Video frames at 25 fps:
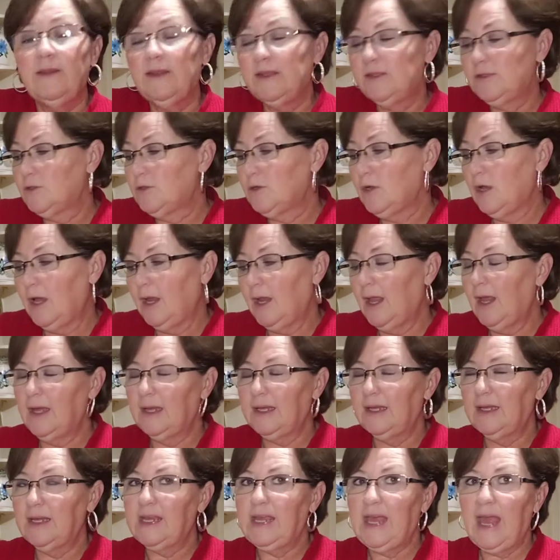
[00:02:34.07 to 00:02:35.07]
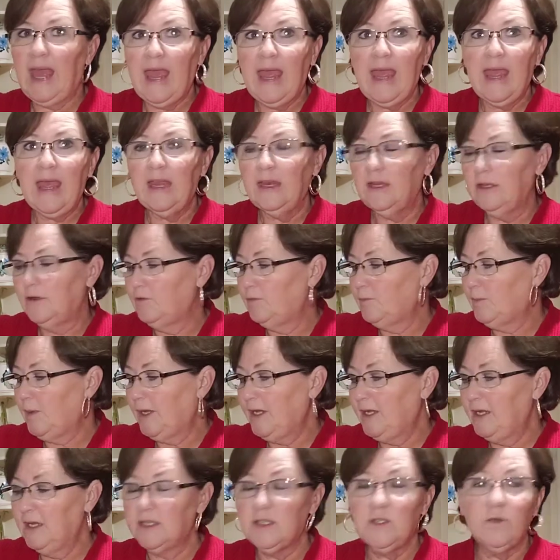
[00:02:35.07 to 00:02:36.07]
These are not like a can of
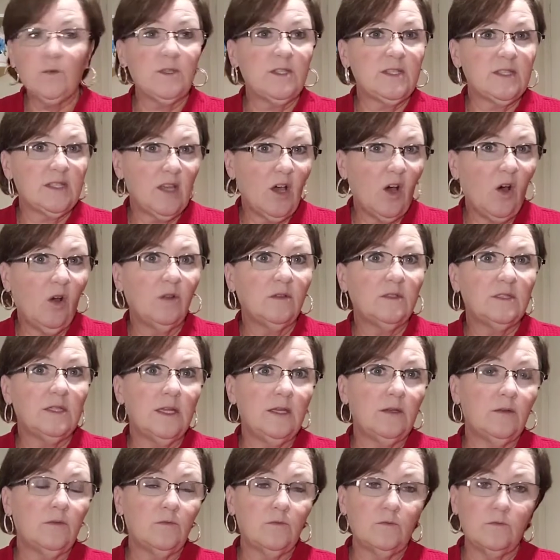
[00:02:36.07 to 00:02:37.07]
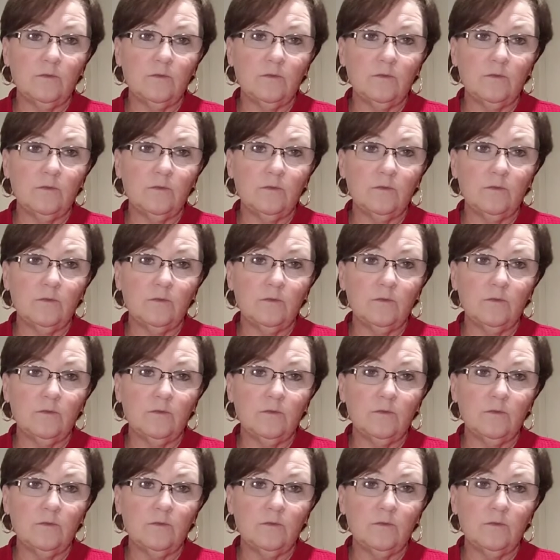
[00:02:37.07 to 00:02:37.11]
peanuts with salt and,